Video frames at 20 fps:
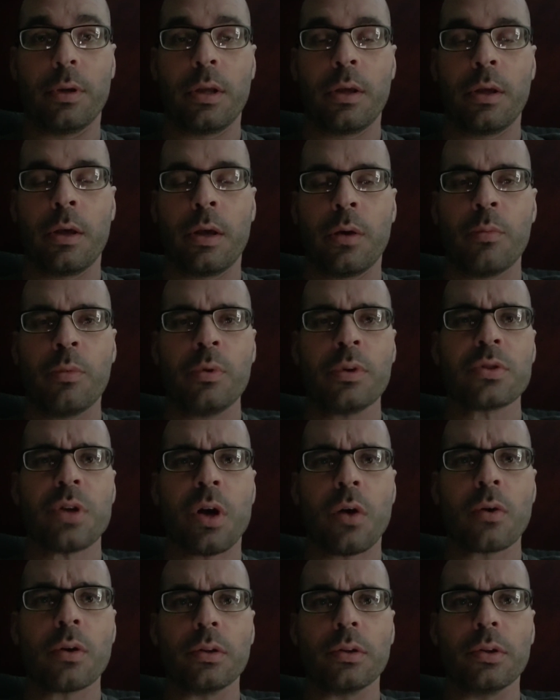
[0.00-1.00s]
I want to
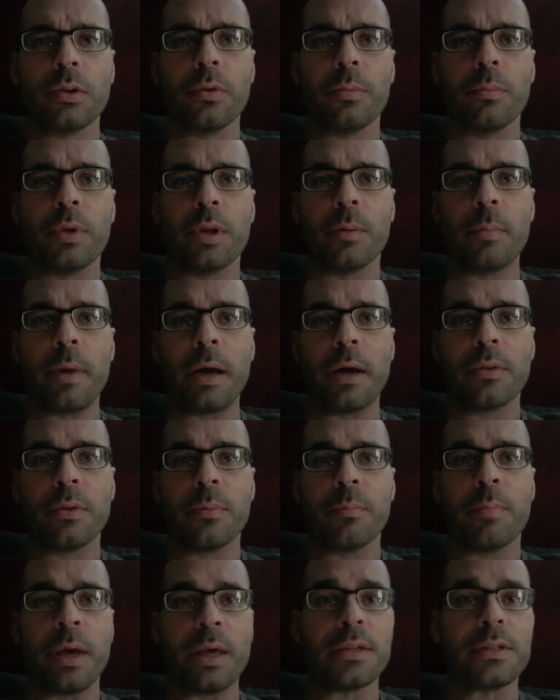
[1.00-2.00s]
talk a little bit about the
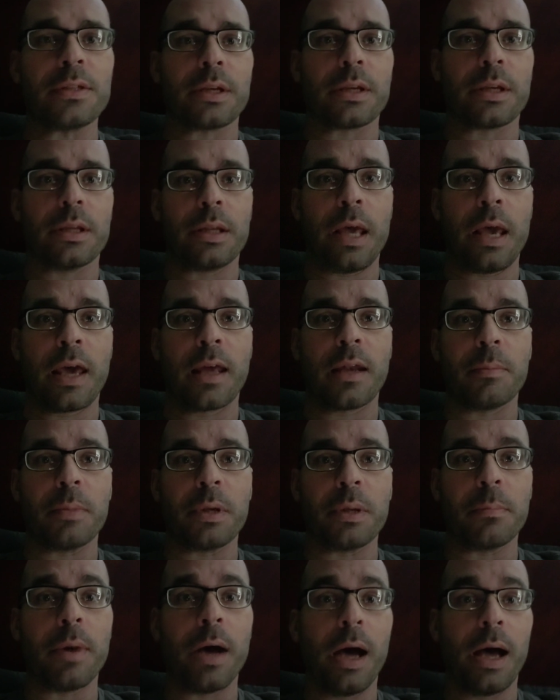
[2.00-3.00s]
basic
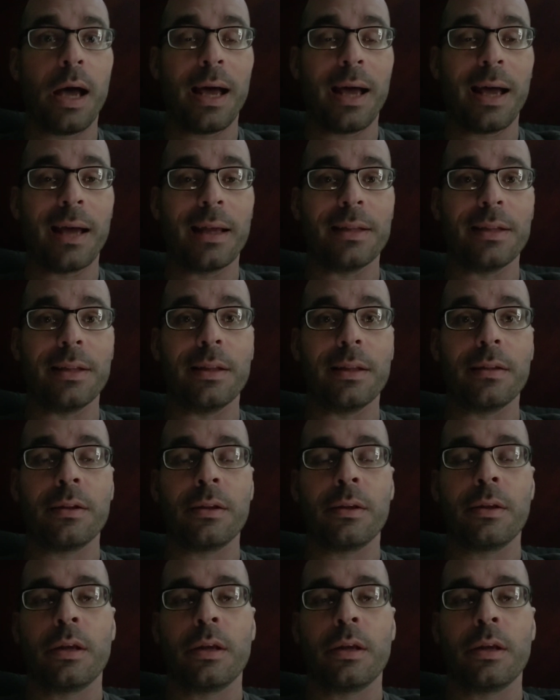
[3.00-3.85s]
anatomy behind it